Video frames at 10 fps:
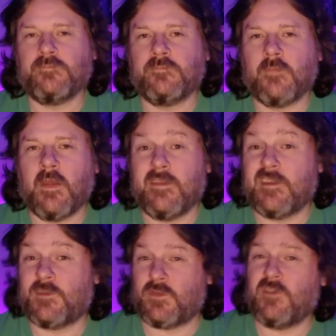This
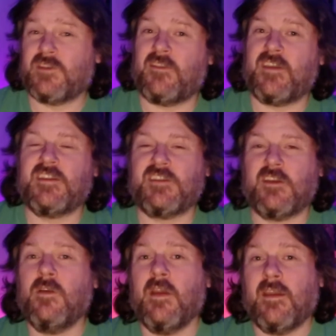was also the issue
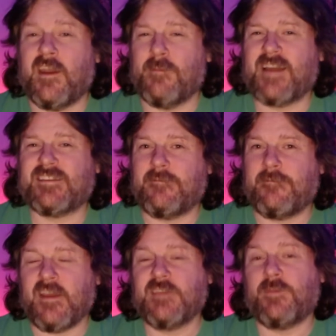in a massive
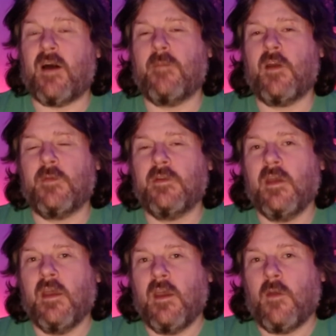facepalm moment,
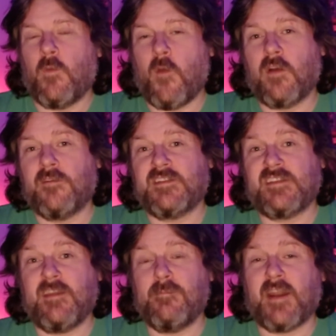where one of the
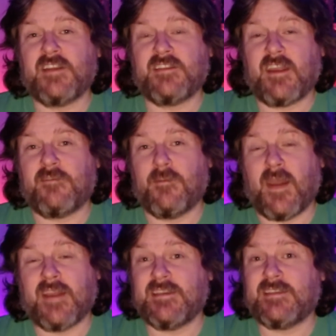team managed to give the
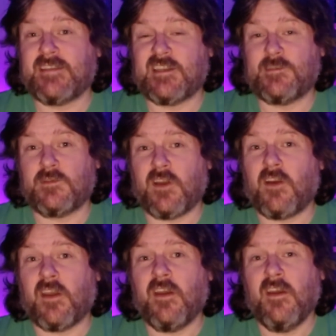mighty Sensible
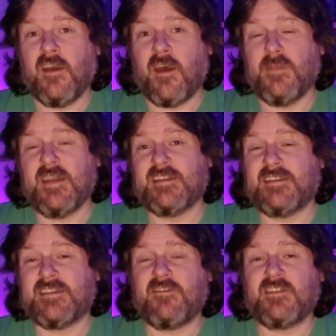Soccer a measly
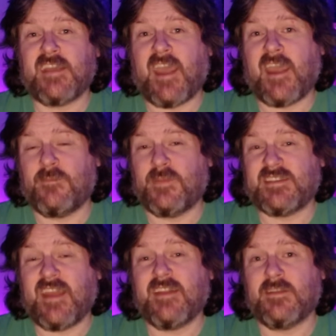
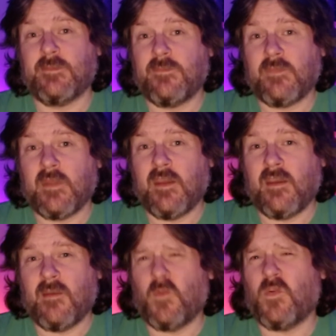78%.
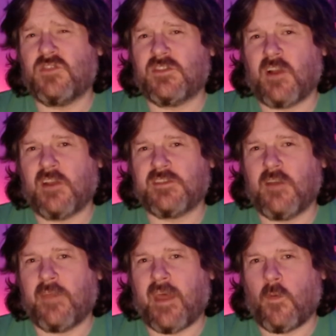But we'll just gloss over
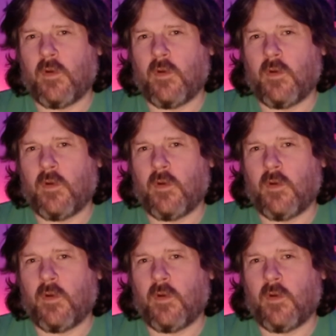that one.